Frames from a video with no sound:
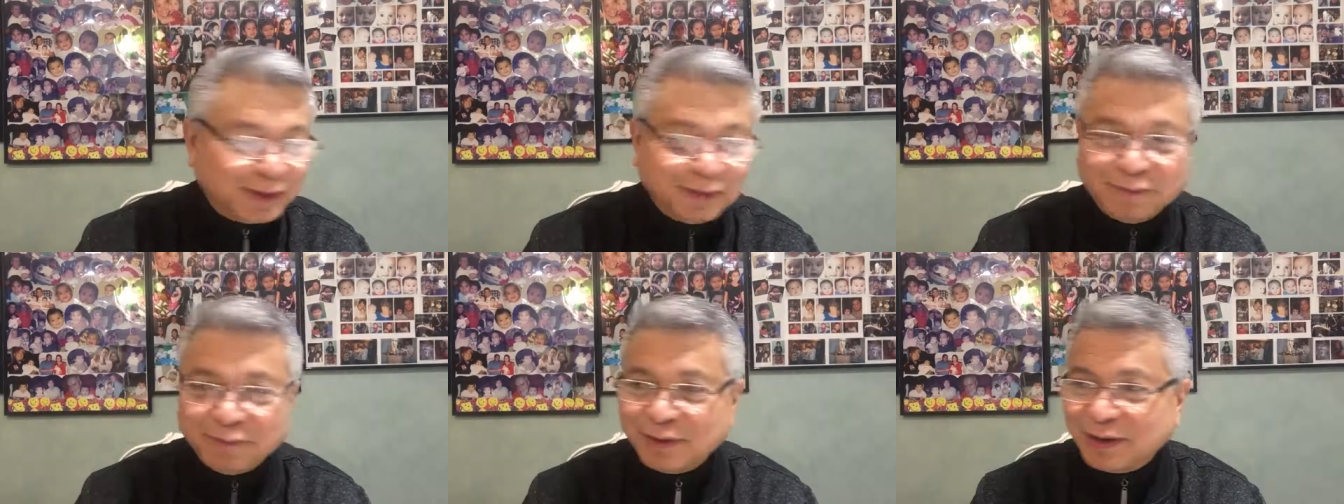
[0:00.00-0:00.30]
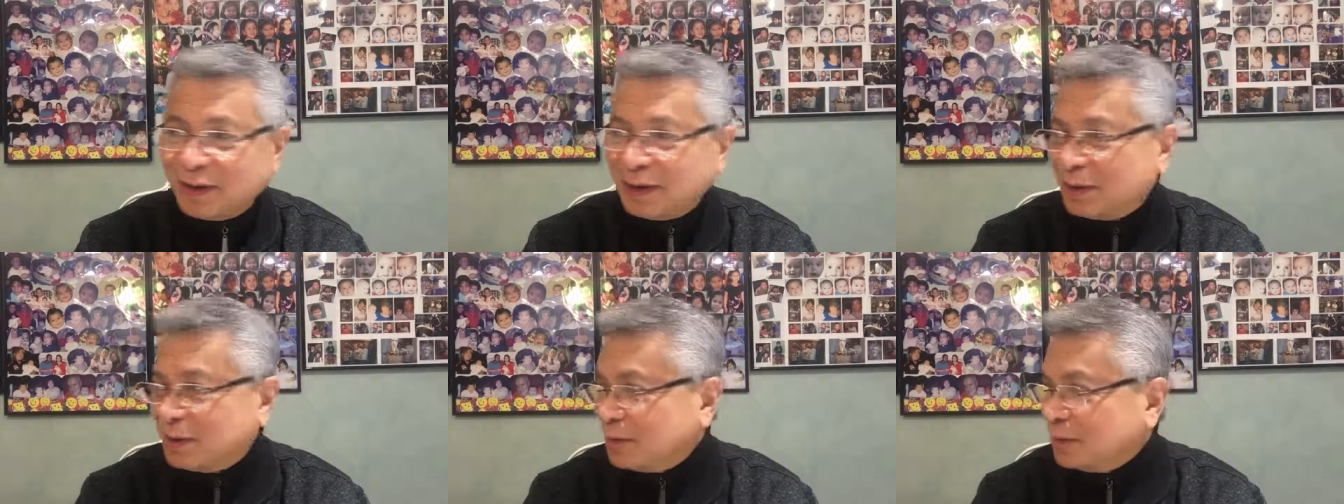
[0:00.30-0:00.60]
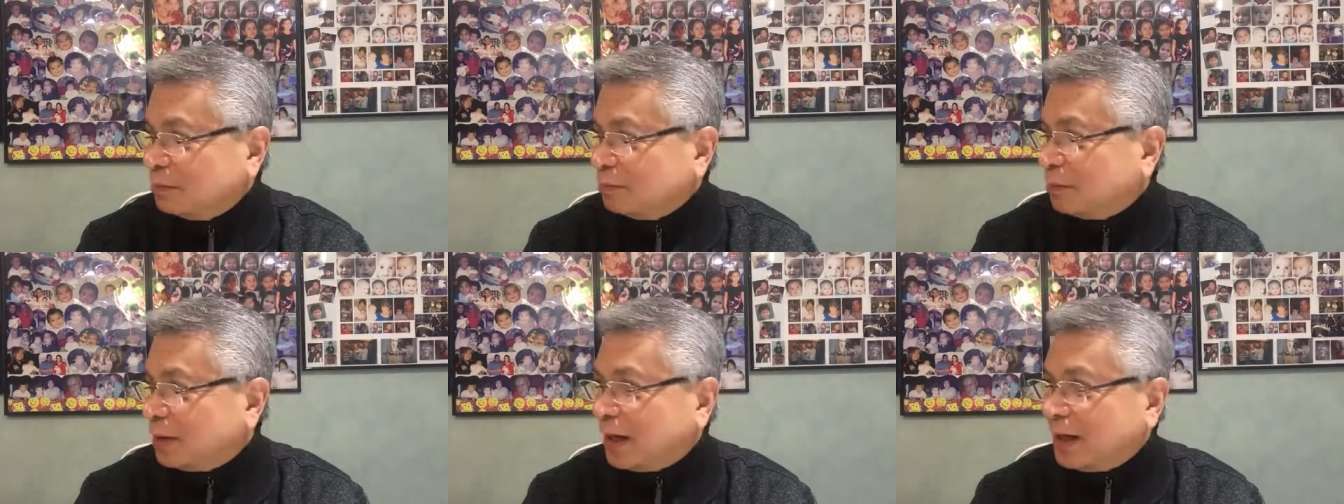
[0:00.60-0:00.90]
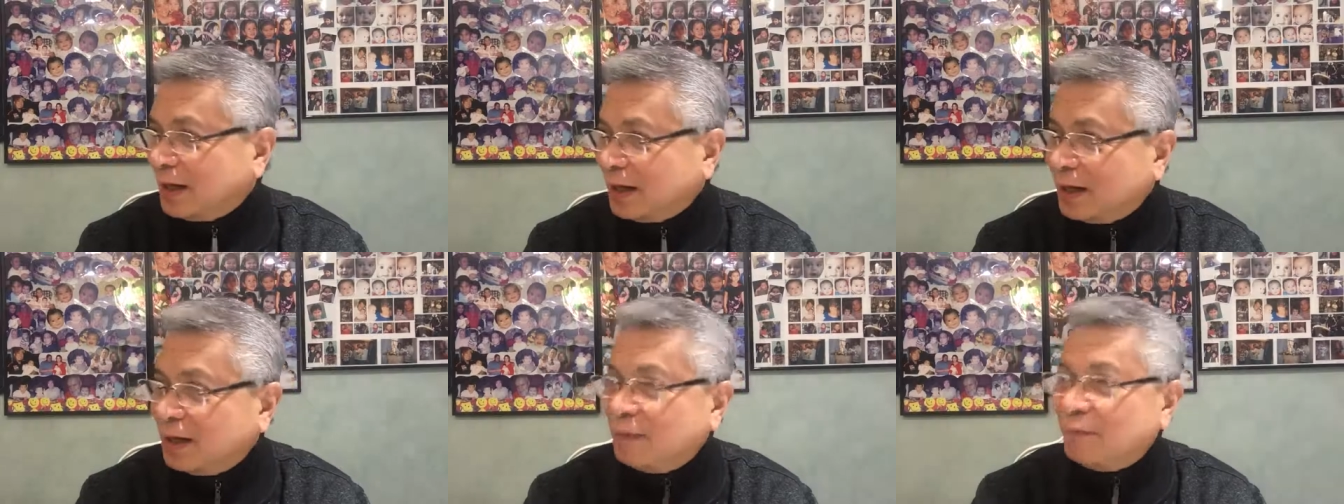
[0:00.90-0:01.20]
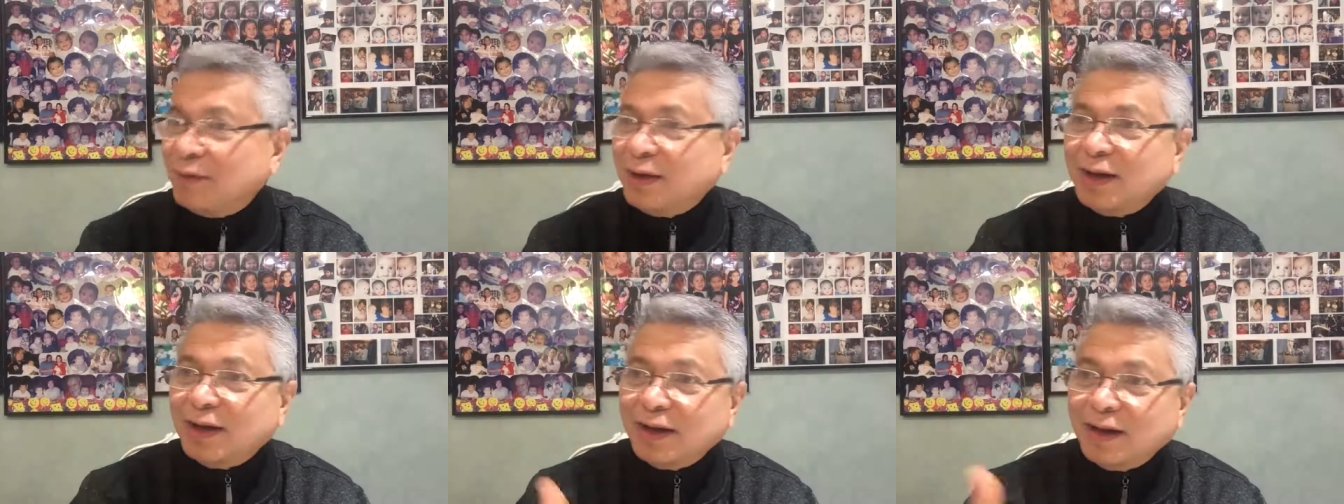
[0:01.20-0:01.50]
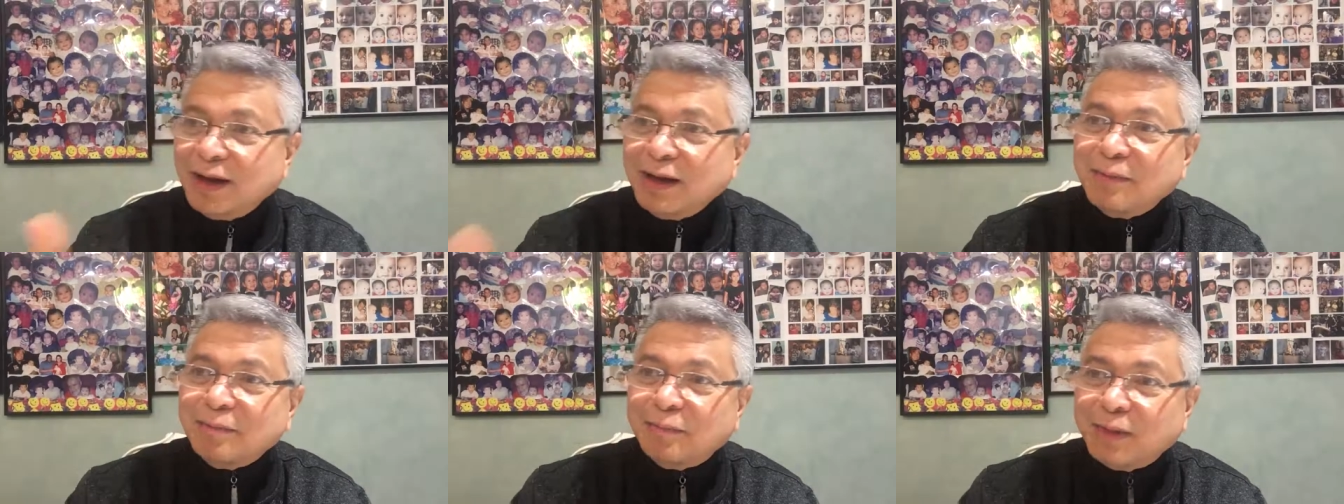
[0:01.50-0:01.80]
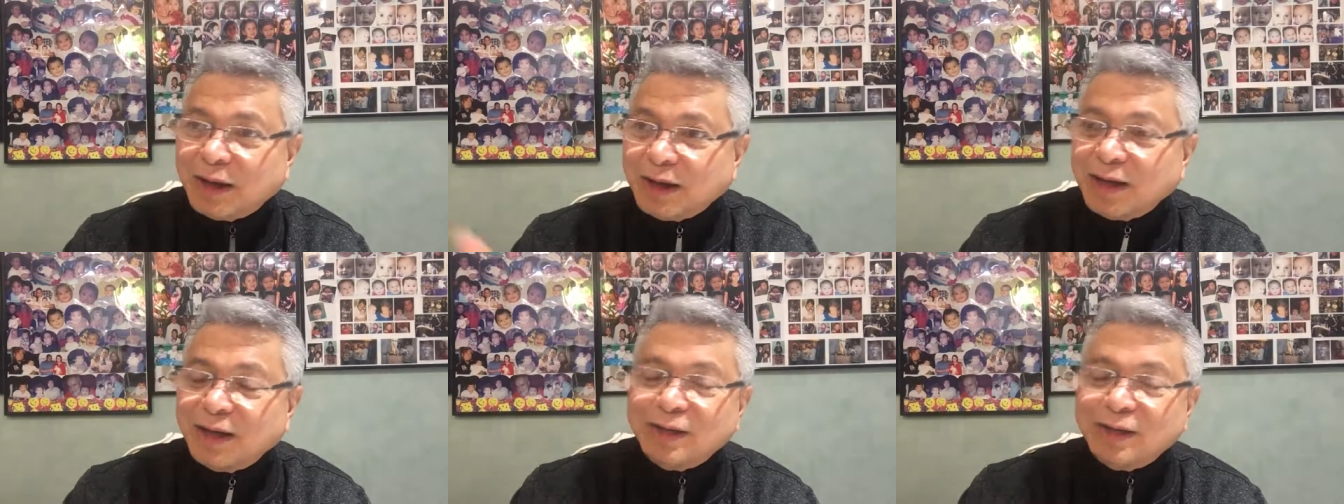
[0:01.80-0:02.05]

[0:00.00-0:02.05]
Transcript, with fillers: Very good. By living, by